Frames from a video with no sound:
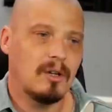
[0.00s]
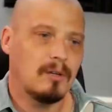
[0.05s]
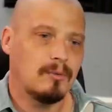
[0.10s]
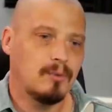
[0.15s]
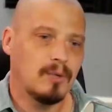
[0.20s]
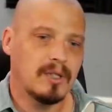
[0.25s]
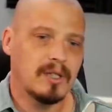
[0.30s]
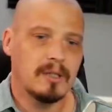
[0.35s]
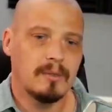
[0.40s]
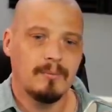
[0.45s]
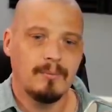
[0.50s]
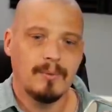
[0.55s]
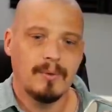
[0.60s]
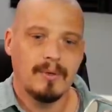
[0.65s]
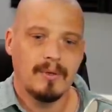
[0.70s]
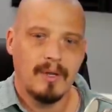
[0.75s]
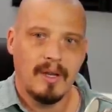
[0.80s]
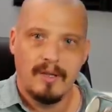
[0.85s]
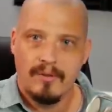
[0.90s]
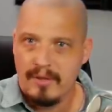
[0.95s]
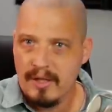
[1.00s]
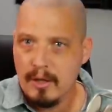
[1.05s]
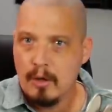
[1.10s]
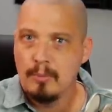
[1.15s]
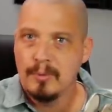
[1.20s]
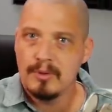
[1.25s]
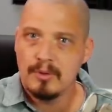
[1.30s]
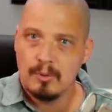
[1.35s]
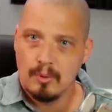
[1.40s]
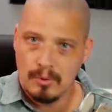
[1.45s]
software and the
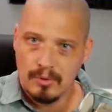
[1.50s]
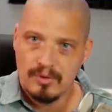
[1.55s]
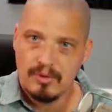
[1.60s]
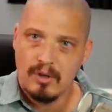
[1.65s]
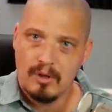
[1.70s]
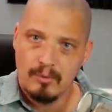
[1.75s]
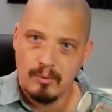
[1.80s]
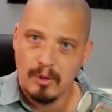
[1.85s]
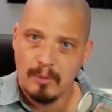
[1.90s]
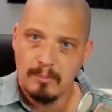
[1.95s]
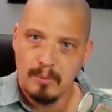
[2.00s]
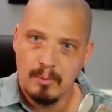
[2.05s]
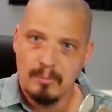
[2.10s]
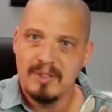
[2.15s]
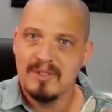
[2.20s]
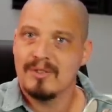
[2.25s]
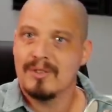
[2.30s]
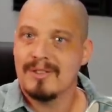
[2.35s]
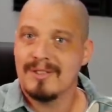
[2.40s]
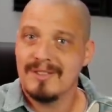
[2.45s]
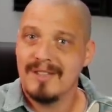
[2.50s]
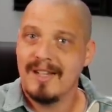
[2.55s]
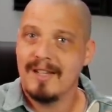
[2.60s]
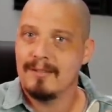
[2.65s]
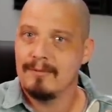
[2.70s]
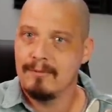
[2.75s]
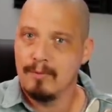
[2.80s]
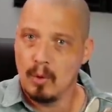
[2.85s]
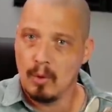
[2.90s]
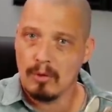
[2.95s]
open source software movements
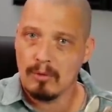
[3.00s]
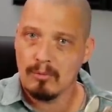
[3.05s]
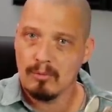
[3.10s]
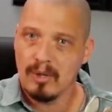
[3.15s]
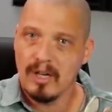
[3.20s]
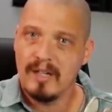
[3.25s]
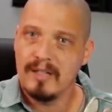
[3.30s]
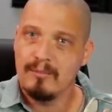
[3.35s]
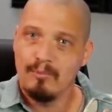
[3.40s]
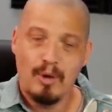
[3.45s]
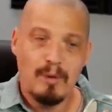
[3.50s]
stand for, right?